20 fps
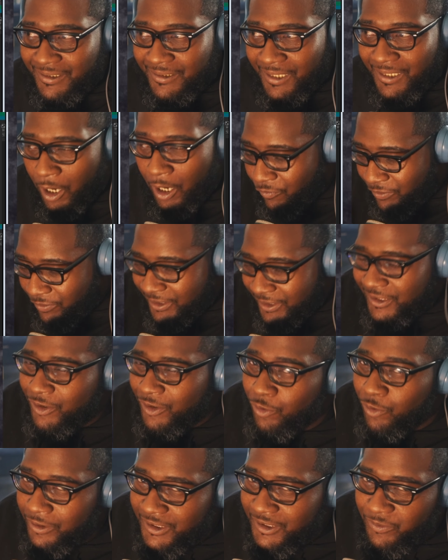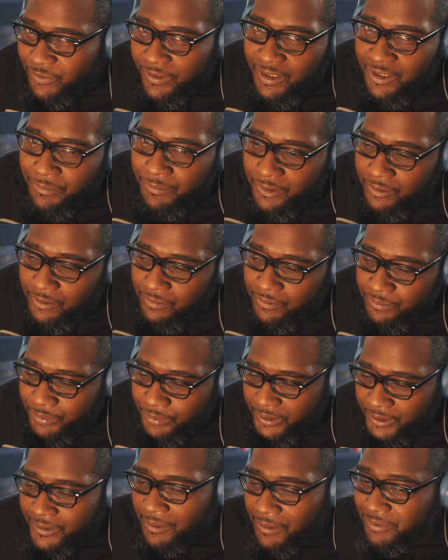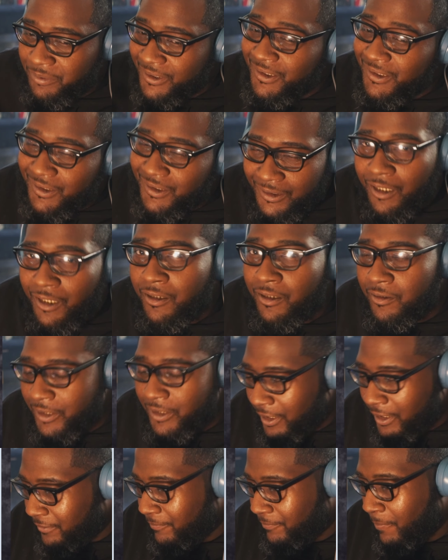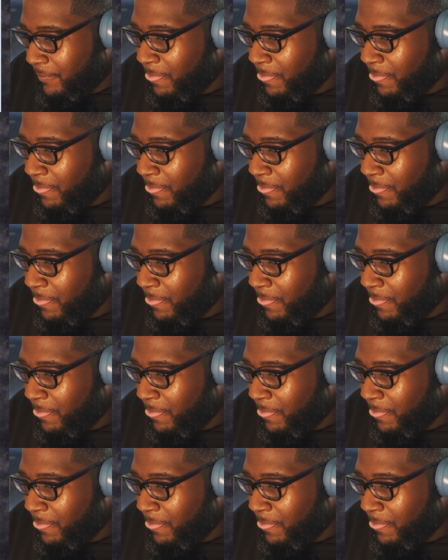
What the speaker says: I don't really do it this way no more, but I'm teaching y'all, okay?